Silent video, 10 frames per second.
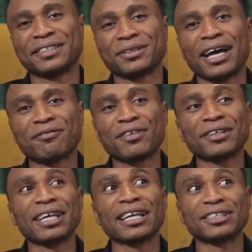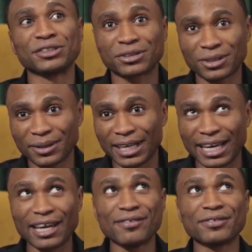So I felt that the sun
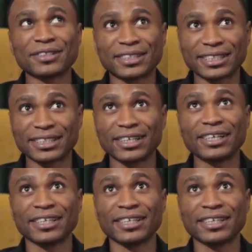and everything